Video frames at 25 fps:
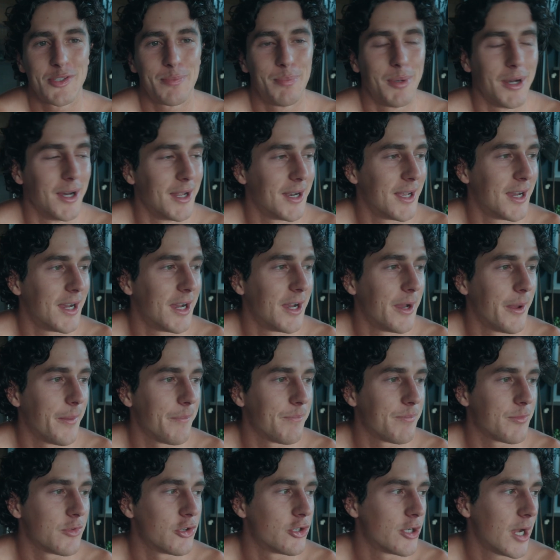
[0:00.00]
But
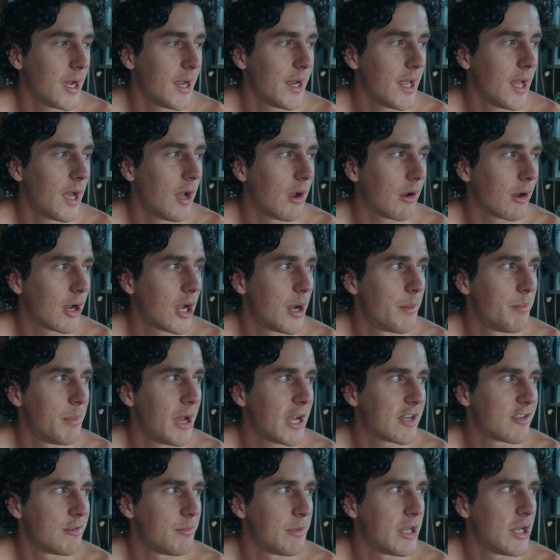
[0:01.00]
try it out. Come
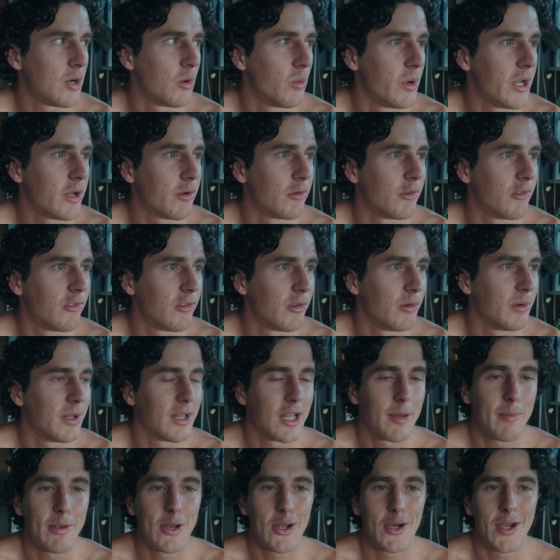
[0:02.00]
back to me in a week or two and
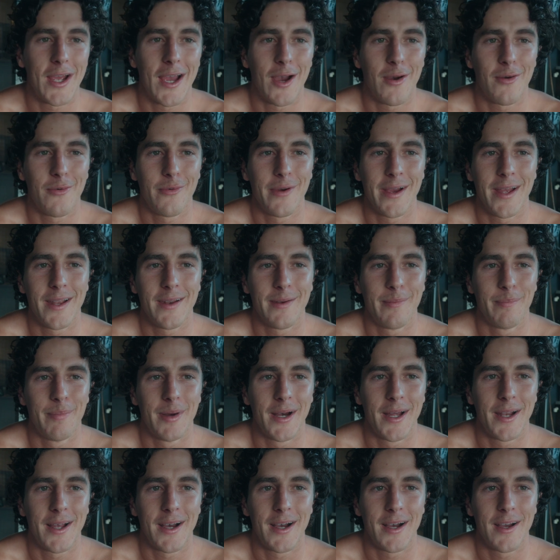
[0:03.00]
let me know how it went.
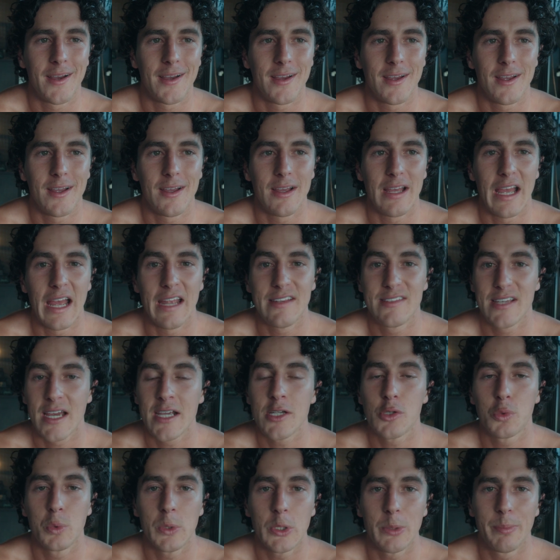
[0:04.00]
But it
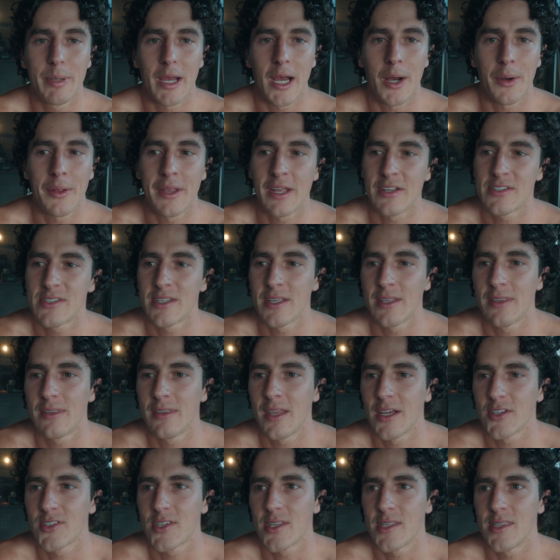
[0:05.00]
takes willpower. That's
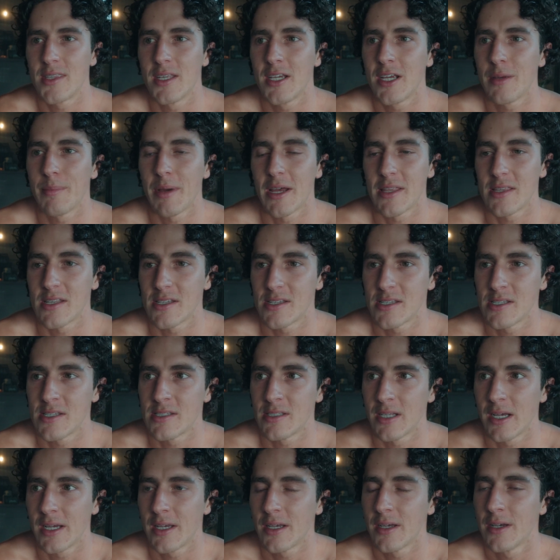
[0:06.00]
the thing about this is
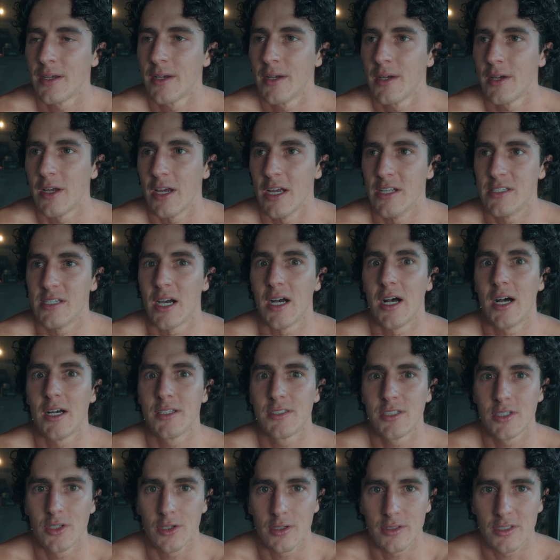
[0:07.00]
like it's hard
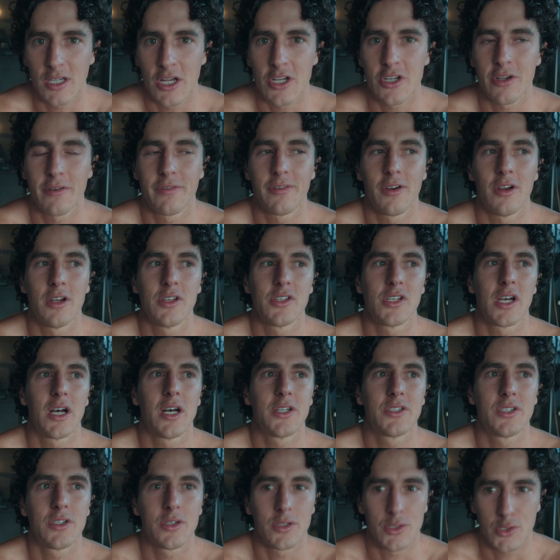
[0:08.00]
to not touch your phone. It's
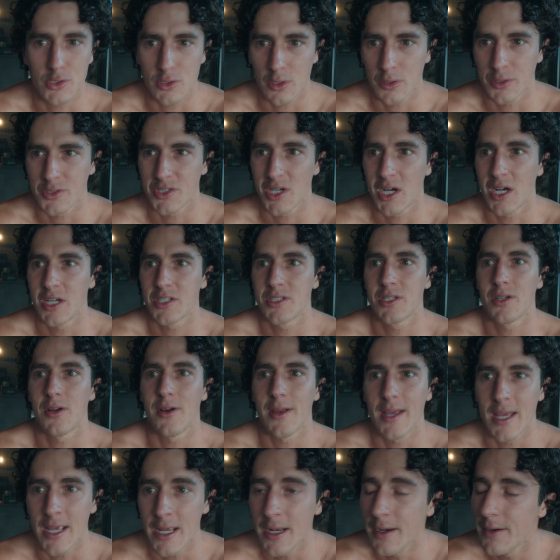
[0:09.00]
hard to not scroll. It's hard to
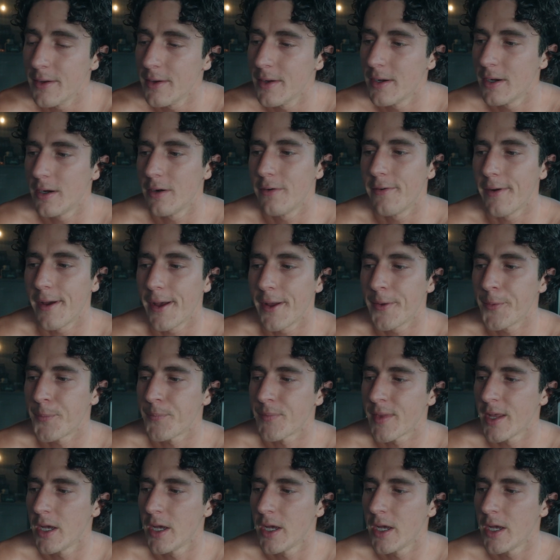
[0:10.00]
not eat, right?